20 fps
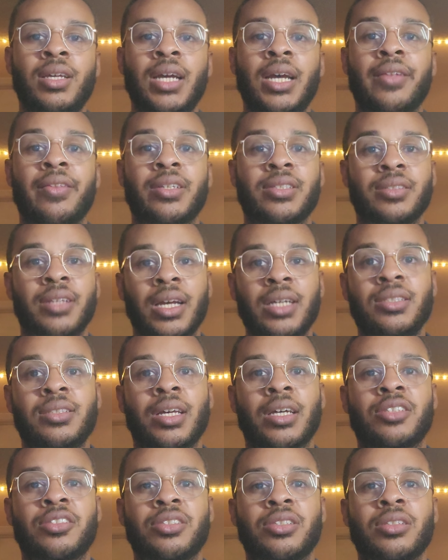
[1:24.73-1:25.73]
In this next
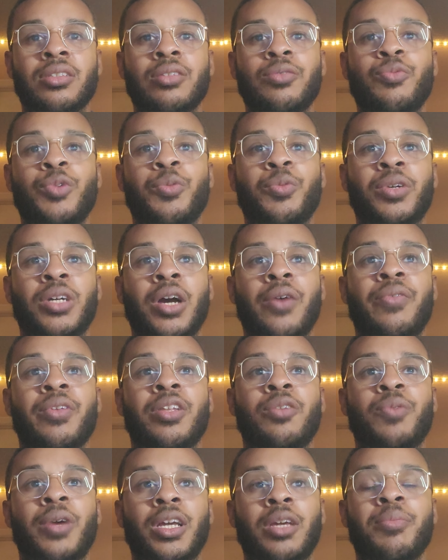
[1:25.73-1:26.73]
section, we will cover
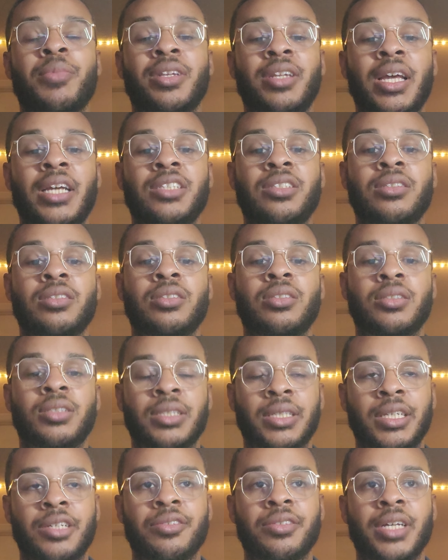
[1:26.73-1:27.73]
the recommendations to
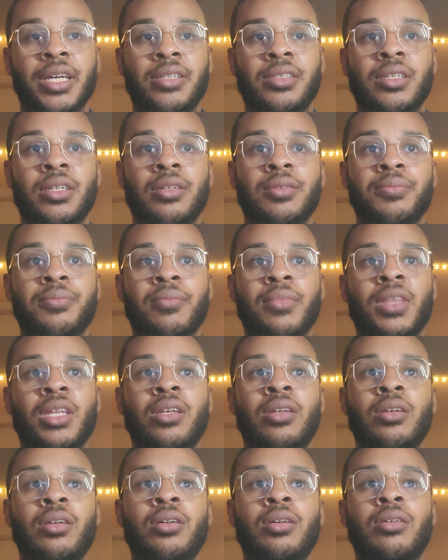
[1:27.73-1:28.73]
secure data.
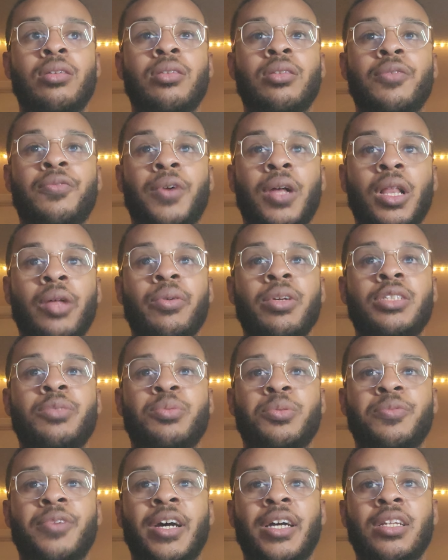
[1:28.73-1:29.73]
The following is
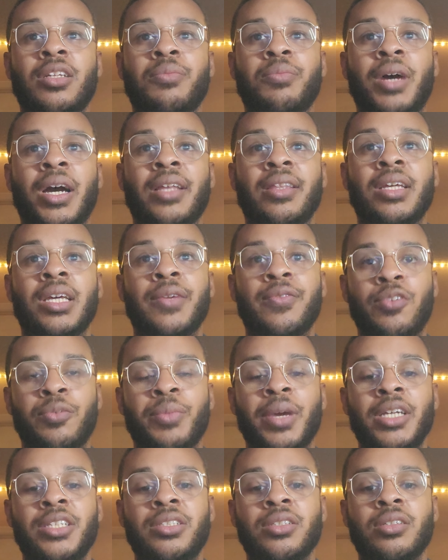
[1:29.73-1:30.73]
provided by the
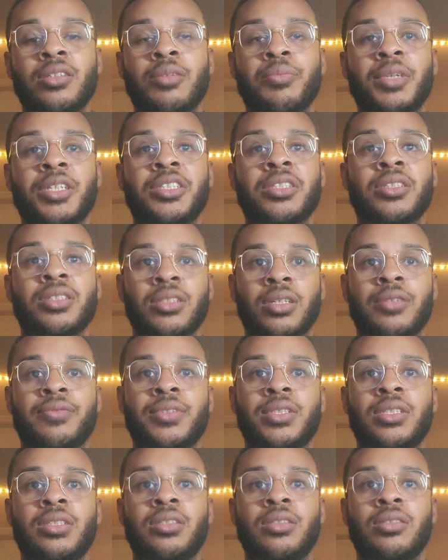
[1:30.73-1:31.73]
Information Commission's
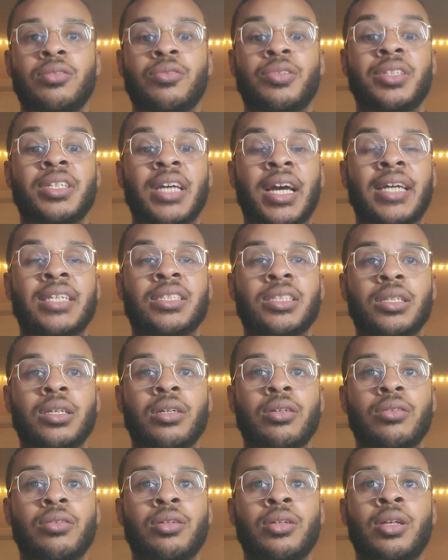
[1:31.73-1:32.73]
Office, or the
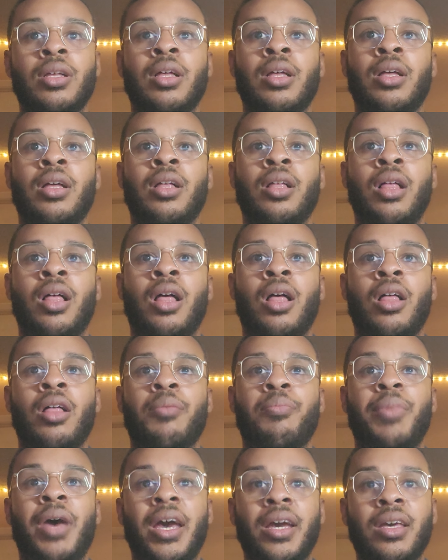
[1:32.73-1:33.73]
ICO.
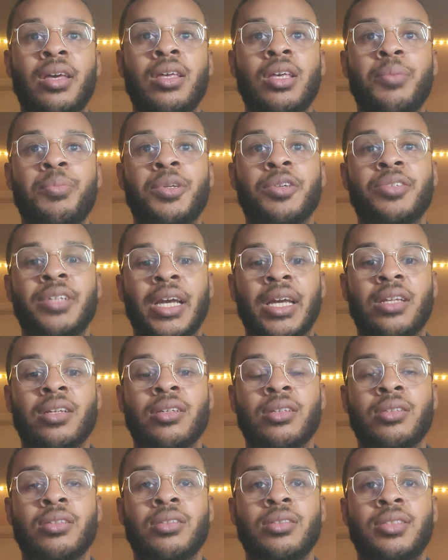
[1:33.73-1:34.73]
Backing up your data
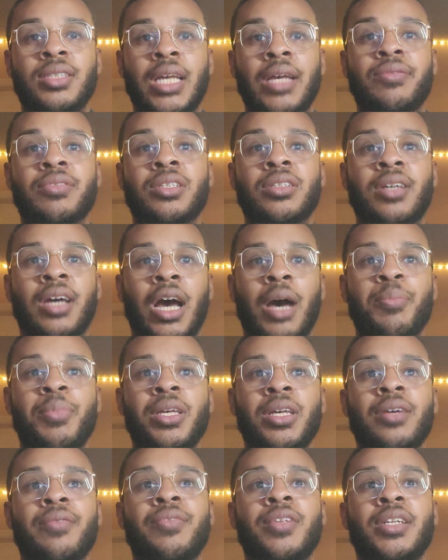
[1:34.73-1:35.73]
saves a
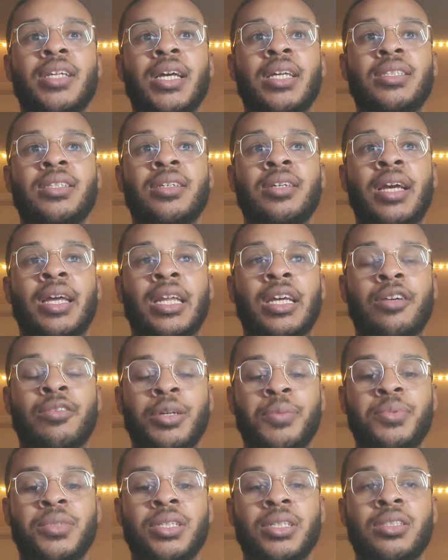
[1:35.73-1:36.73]
copy of the data and
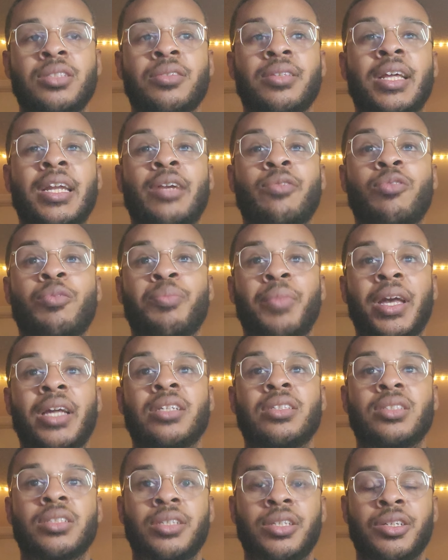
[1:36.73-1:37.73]
encrypts it so that it
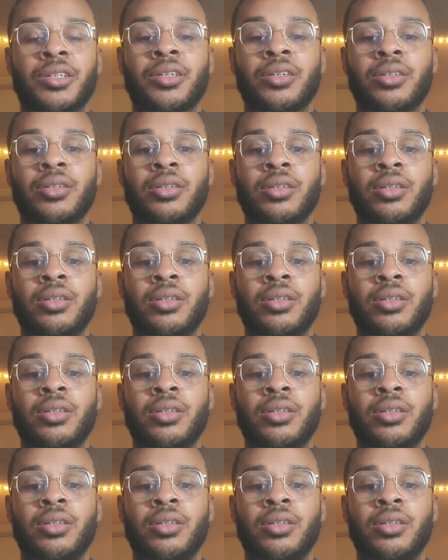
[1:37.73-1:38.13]
remains secure.